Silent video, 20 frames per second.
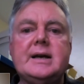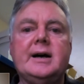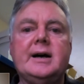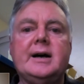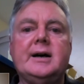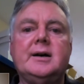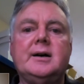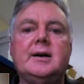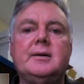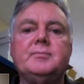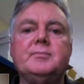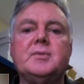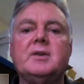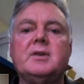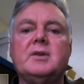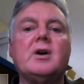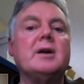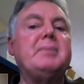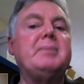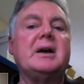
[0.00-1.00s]
The
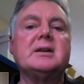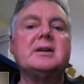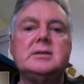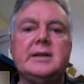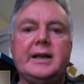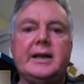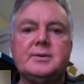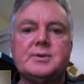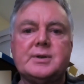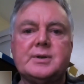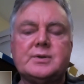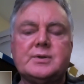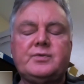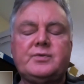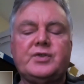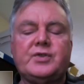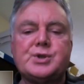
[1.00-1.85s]
very best lenses